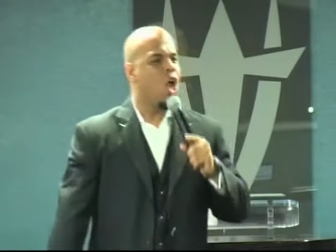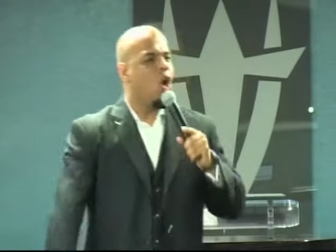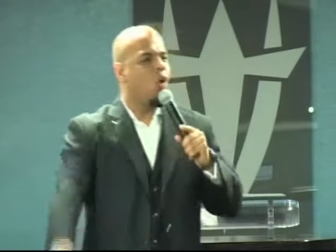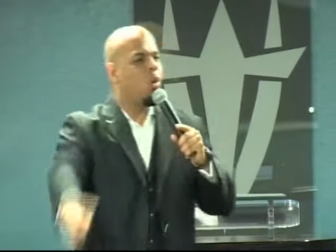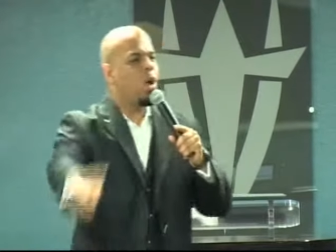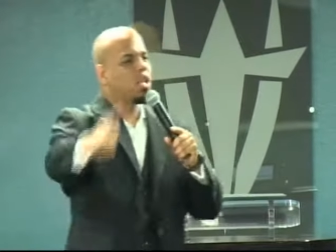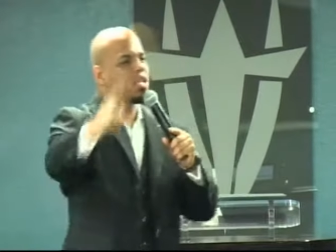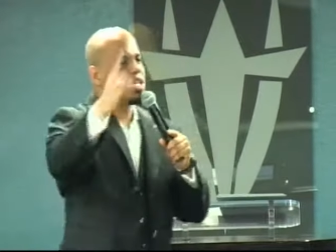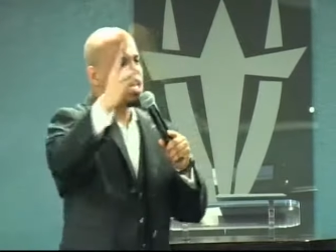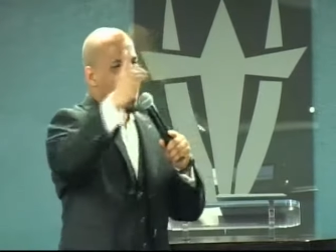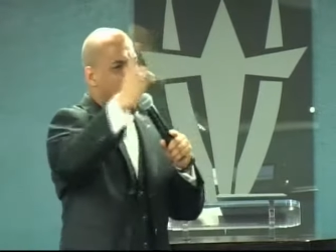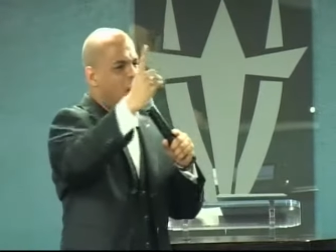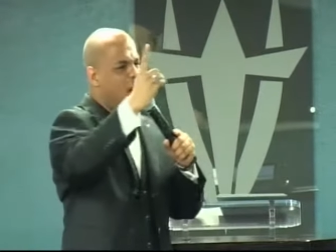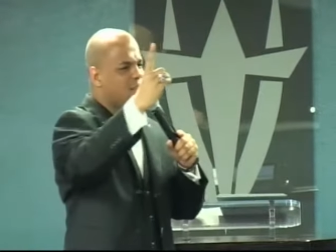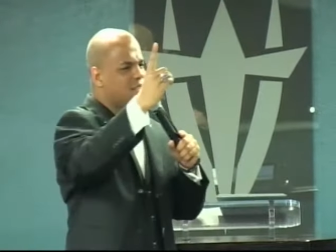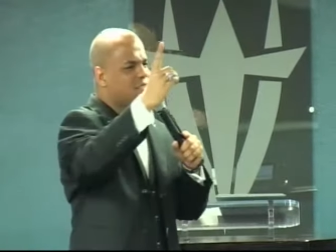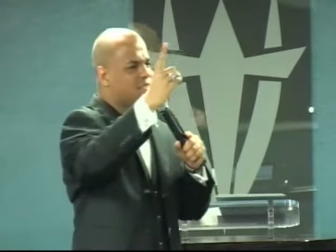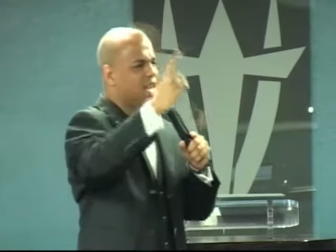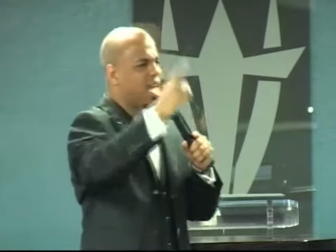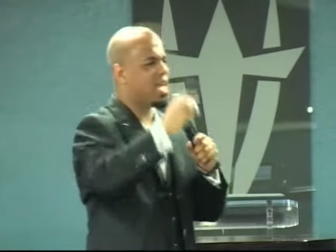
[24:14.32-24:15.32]
What
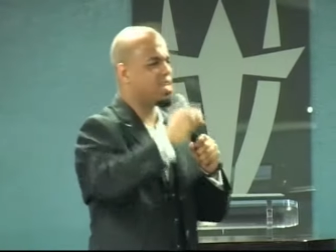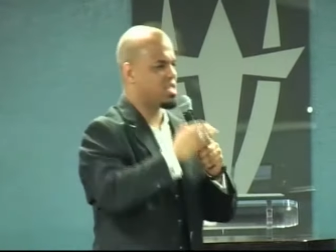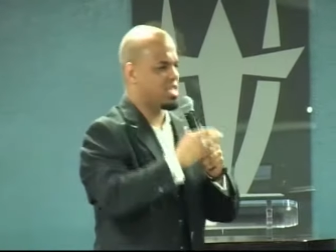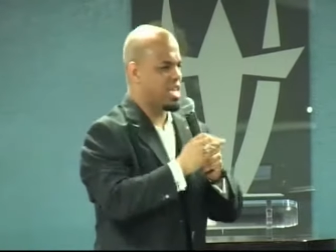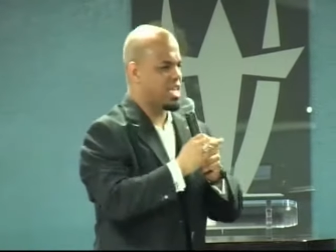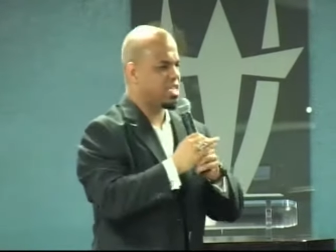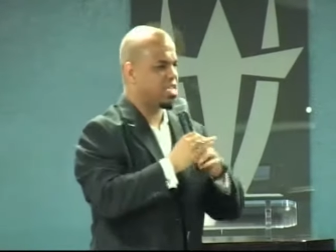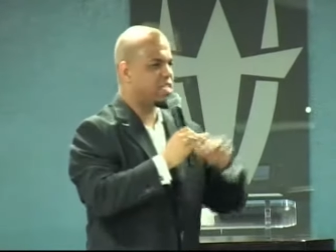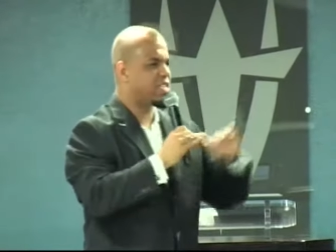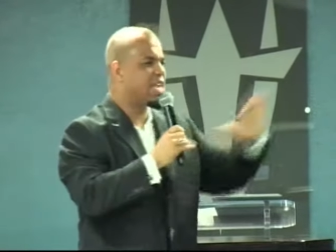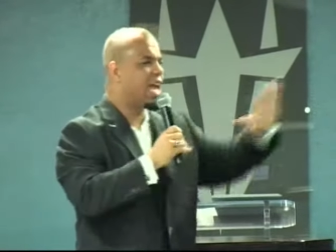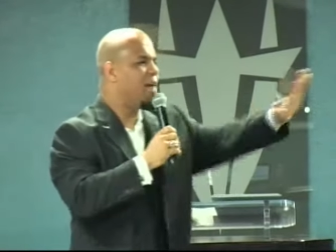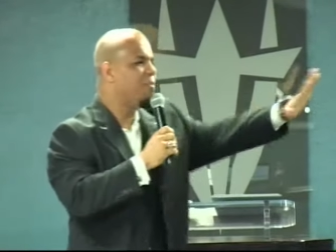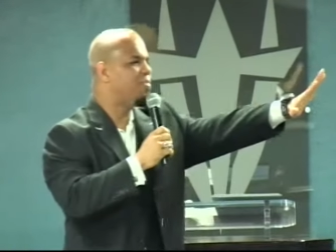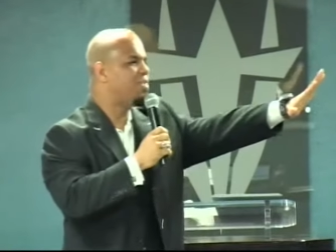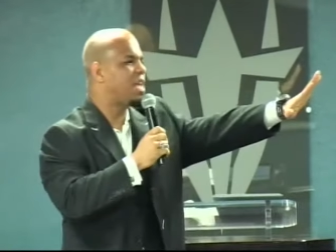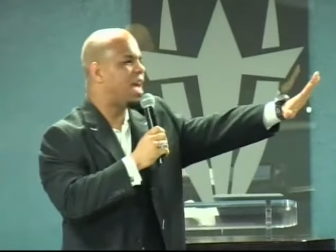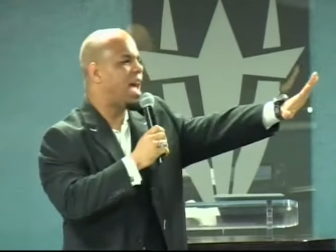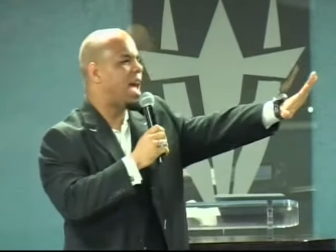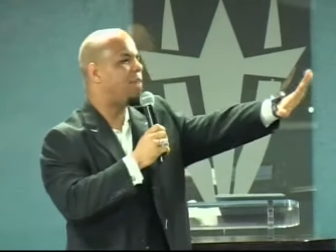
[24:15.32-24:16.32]
God says is
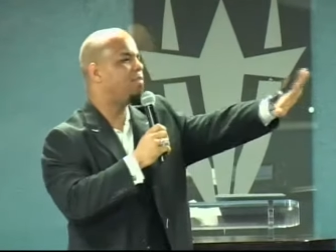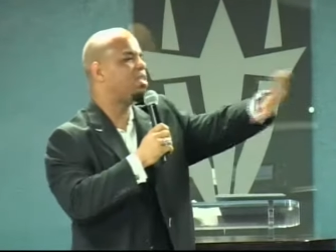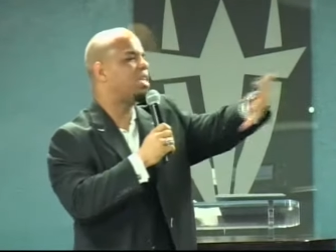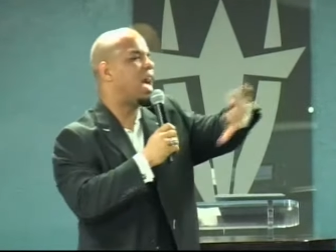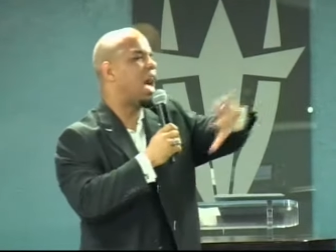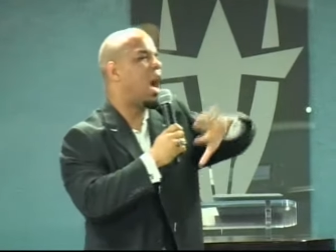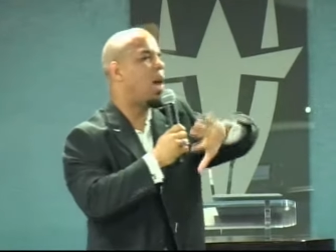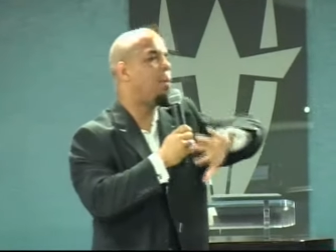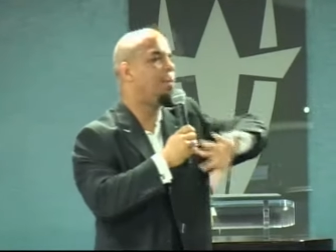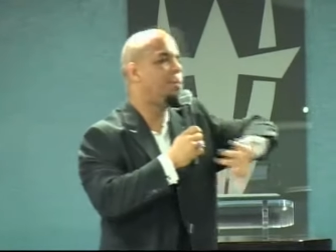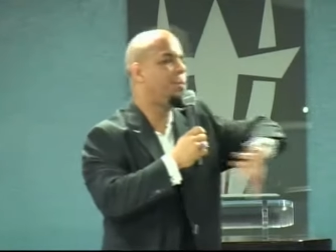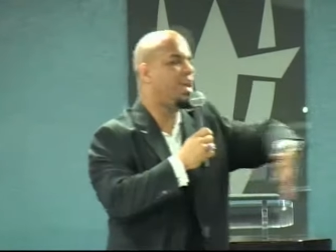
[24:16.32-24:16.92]
sometimes I'll